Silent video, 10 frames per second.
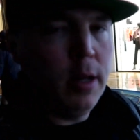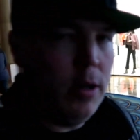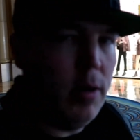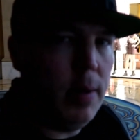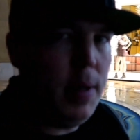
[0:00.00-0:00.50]

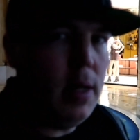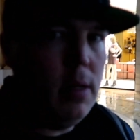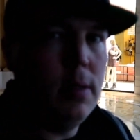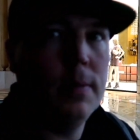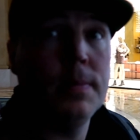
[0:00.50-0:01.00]
You know what I mean?
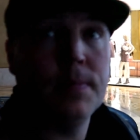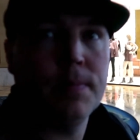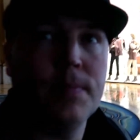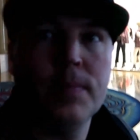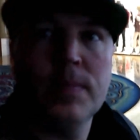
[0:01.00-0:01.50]

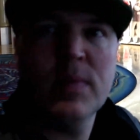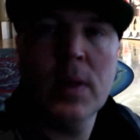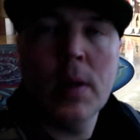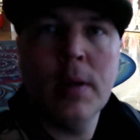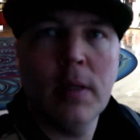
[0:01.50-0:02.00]

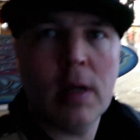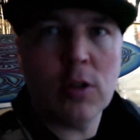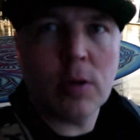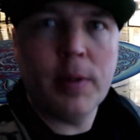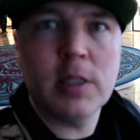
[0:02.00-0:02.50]
What the
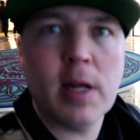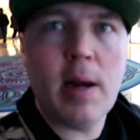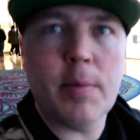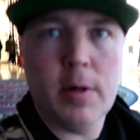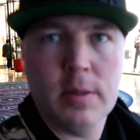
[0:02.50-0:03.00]
hell's wrong with this
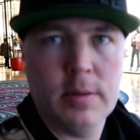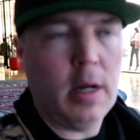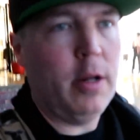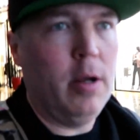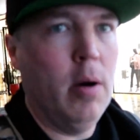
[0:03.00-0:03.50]
camera?
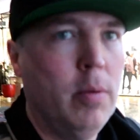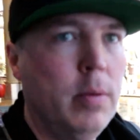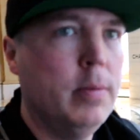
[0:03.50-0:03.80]
There you go.